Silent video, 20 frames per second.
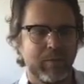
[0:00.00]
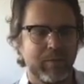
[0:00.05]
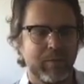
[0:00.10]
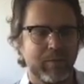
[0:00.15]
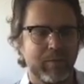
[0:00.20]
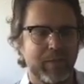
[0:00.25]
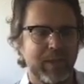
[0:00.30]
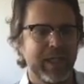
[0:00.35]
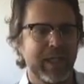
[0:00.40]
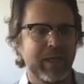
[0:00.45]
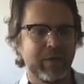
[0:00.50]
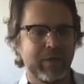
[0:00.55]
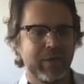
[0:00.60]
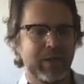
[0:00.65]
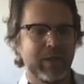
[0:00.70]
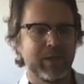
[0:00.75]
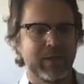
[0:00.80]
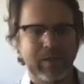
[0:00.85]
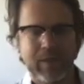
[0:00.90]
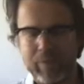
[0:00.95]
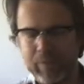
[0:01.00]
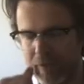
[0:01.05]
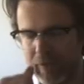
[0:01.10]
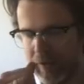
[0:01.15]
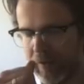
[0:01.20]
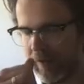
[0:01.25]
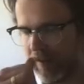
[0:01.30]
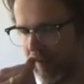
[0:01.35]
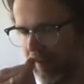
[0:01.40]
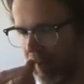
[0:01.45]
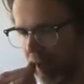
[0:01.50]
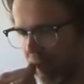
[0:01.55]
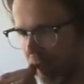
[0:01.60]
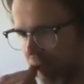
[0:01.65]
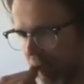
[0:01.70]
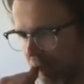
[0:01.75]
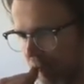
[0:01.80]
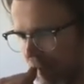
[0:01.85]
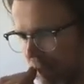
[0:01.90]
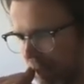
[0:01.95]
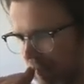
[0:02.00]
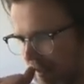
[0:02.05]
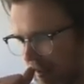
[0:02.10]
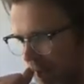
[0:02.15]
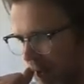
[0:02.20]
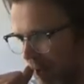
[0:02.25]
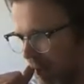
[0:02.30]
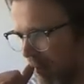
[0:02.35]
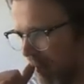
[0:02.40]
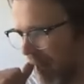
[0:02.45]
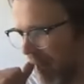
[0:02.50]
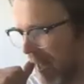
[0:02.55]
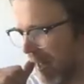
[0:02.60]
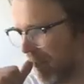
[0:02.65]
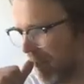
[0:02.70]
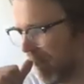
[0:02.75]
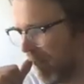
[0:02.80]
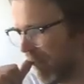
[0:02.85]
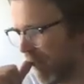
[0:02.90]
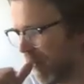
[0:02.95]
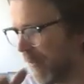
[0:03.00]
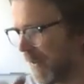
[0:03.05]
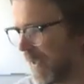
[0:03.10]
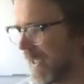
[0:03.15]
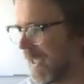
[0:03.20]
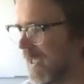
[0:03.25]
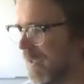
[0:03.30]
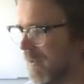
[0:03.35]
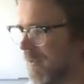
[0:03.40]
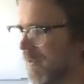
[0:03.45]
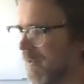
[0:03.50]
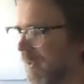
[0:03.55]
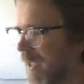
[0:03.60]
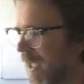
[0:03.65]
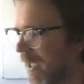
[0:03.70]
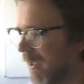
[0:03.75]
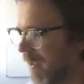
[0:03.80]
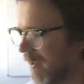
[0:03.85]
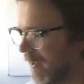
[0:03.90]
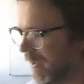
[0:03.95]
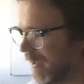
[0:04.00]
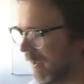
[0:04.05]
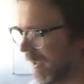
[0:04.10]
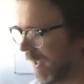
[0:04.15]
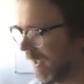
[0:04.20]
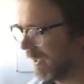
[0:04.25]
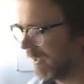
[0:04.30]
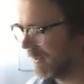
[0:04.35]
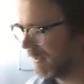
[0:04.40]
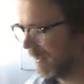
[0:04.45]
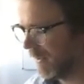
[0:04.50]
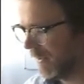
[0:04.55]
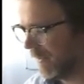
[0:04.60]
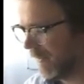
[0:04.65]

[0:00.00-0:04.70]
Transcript: But herein is something, let me circle back before we get to that case.